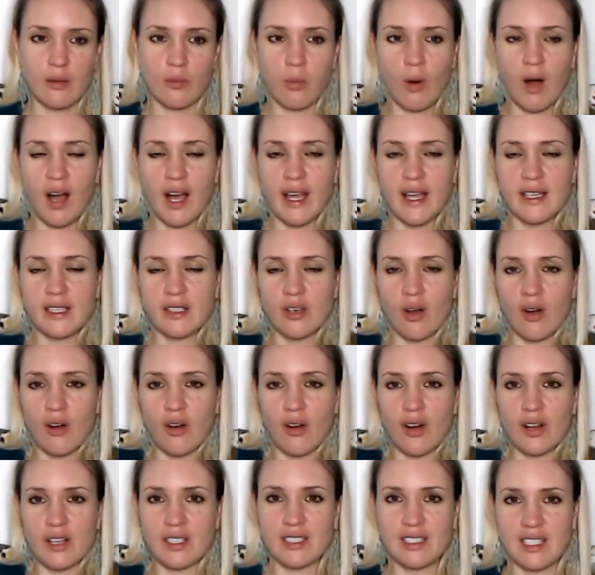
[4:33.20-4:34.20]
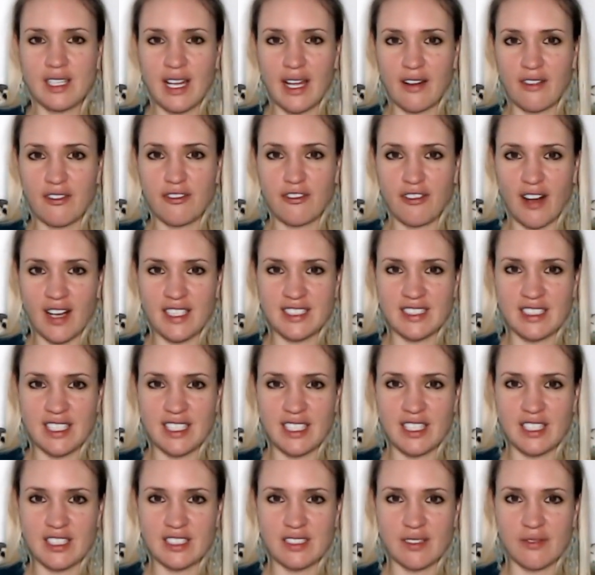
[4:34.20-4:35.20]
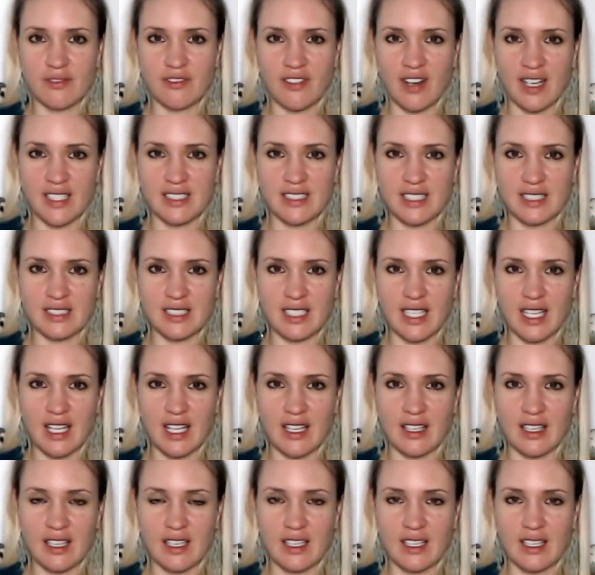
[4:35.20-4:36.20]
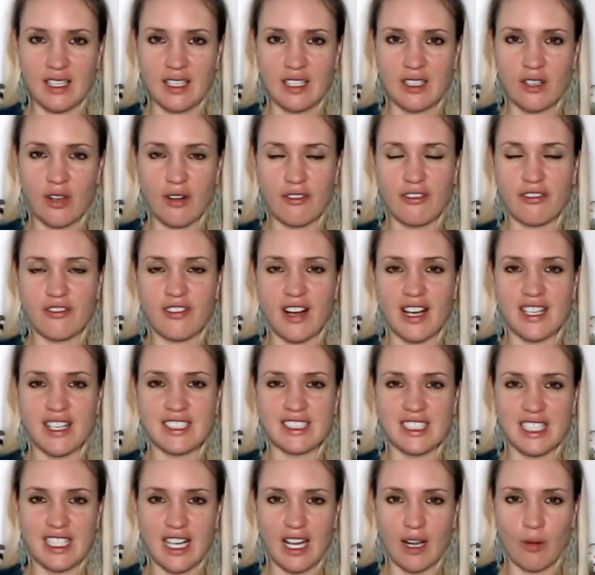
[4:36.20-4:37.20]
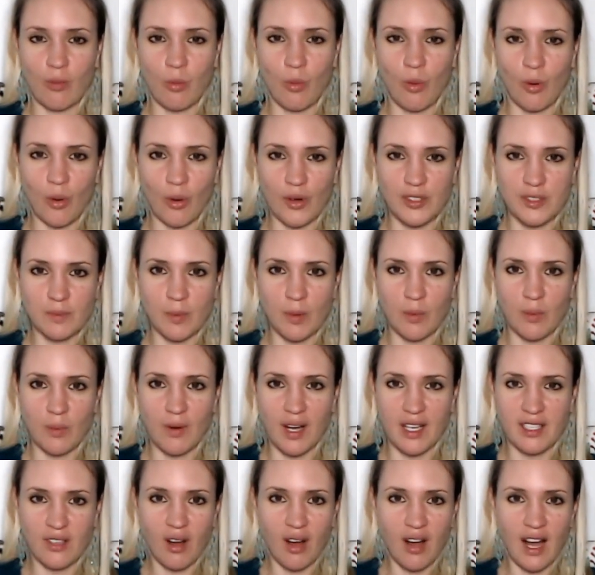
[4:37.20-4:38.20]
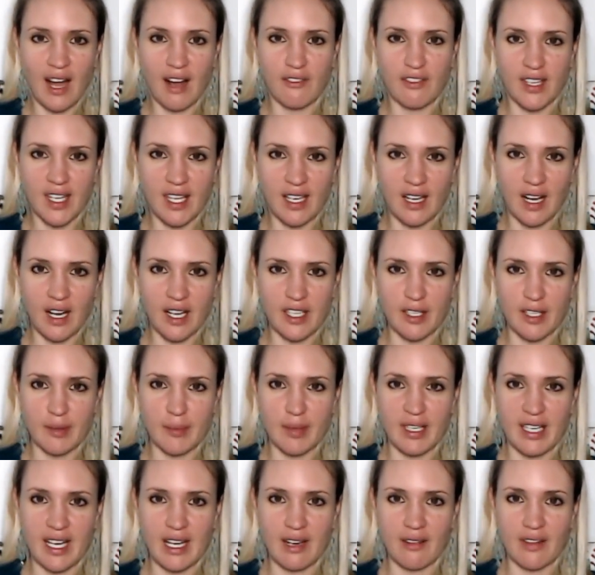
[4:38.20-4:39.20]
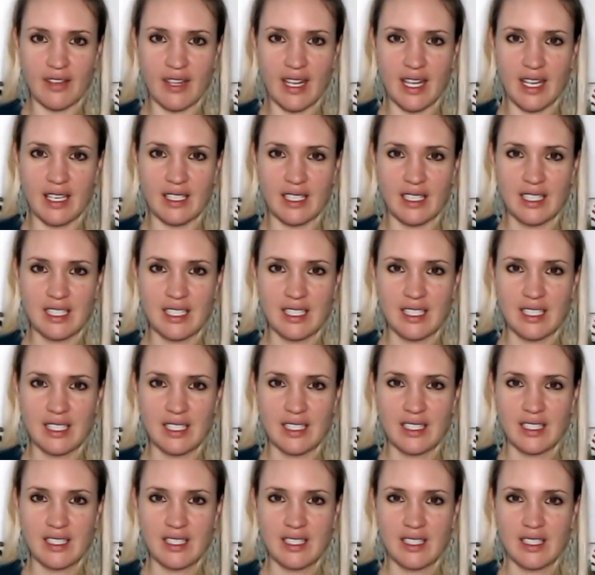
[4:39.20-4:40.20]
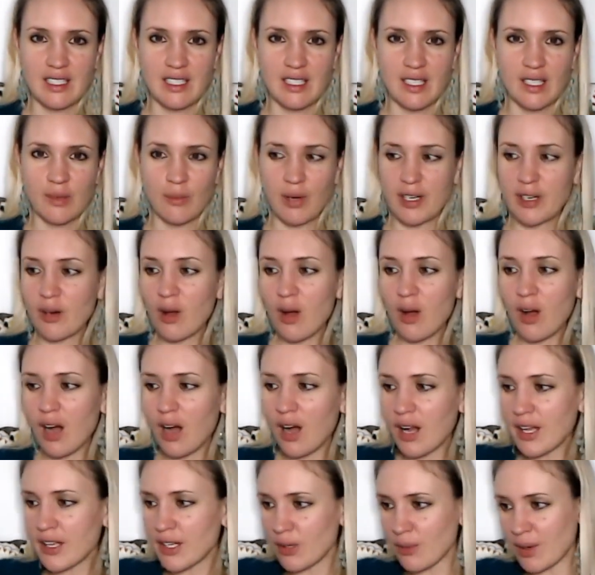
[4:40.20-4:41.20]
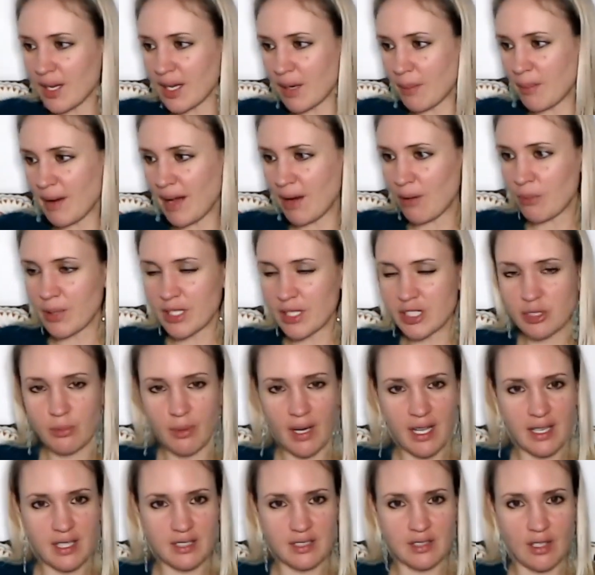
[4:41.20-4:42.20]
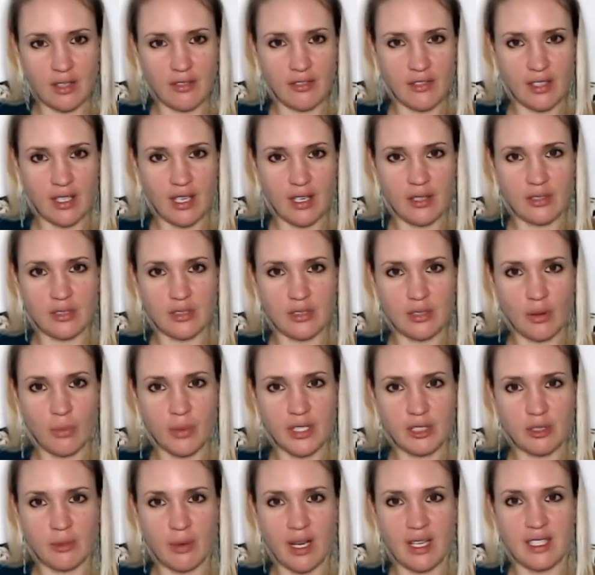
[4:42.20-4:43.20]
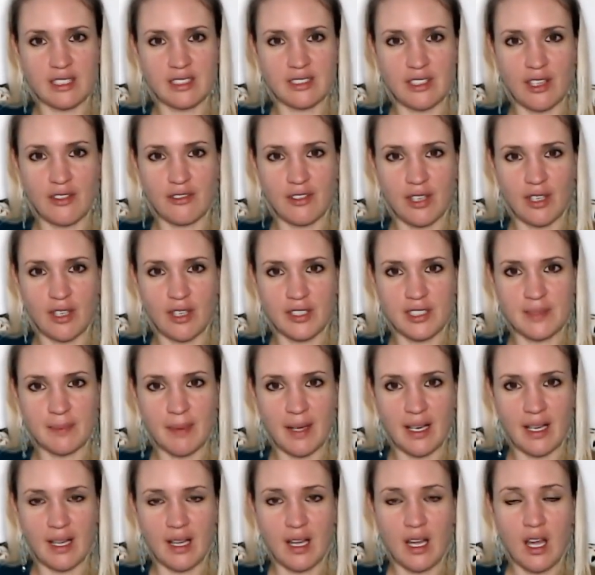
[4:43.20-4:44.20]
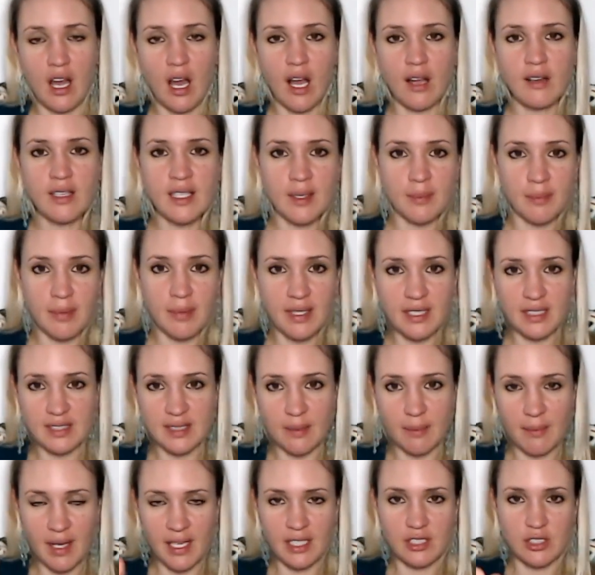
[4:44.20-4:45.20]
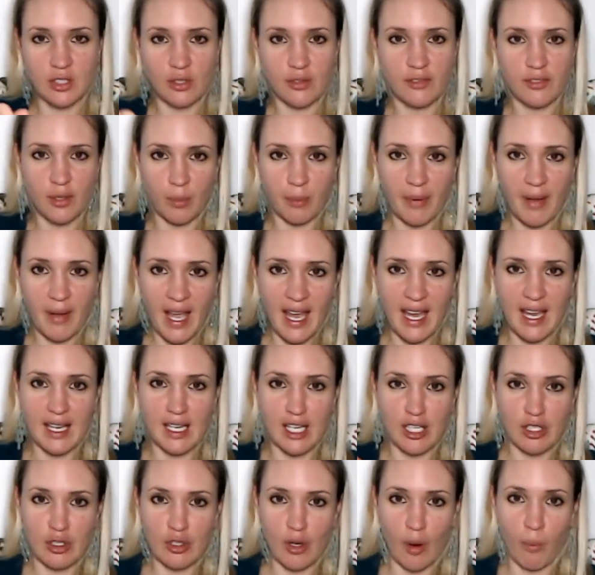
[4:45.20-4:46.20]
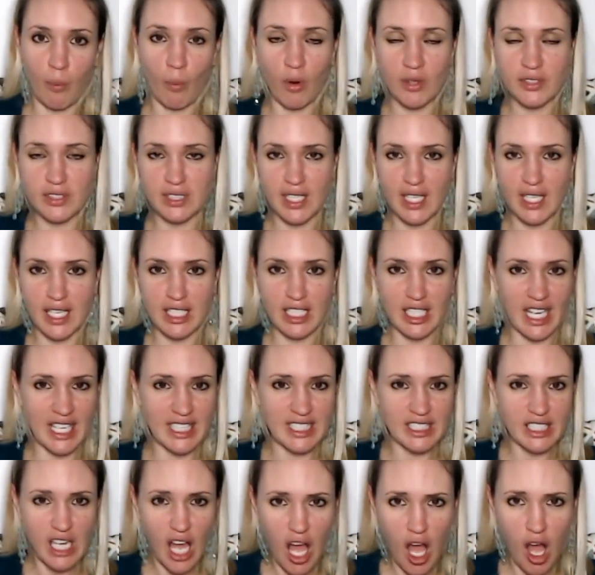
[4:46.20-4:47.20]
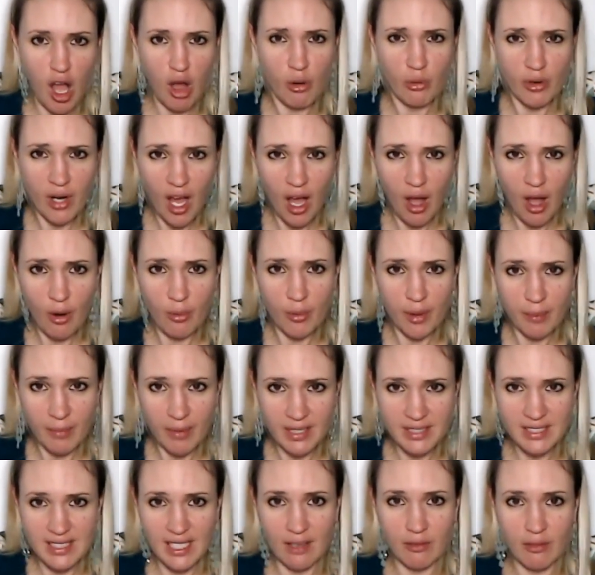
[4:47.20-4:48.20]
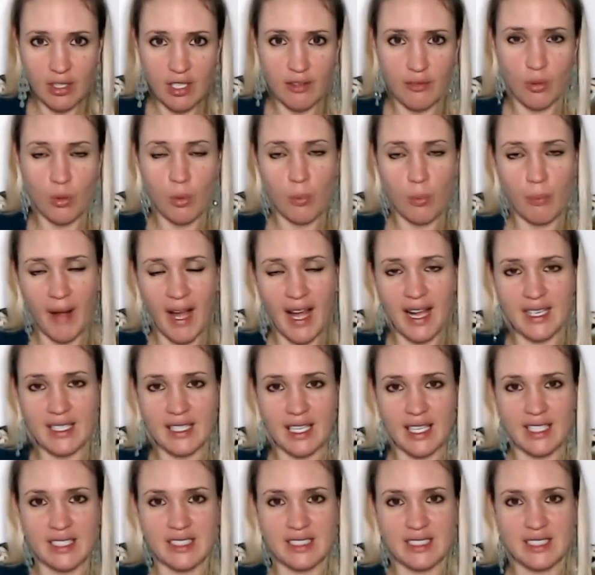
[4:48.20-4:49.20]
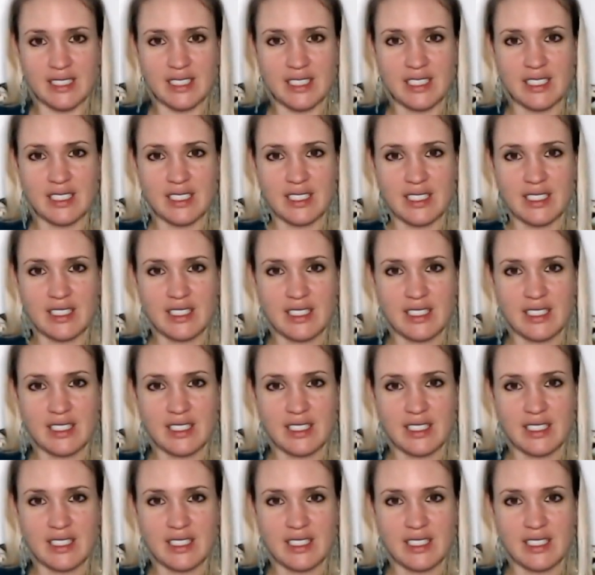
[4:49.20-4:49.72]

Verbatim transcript: Like why not like feistiness and fighting together? Not fighting like wars, but why not having an argument now and then? Why not arguing about which way the sofa goes or which way the sofa looks better? Only because it makes you feel pain and you don't want it, and you're like, no, no, we must get rid of all badness.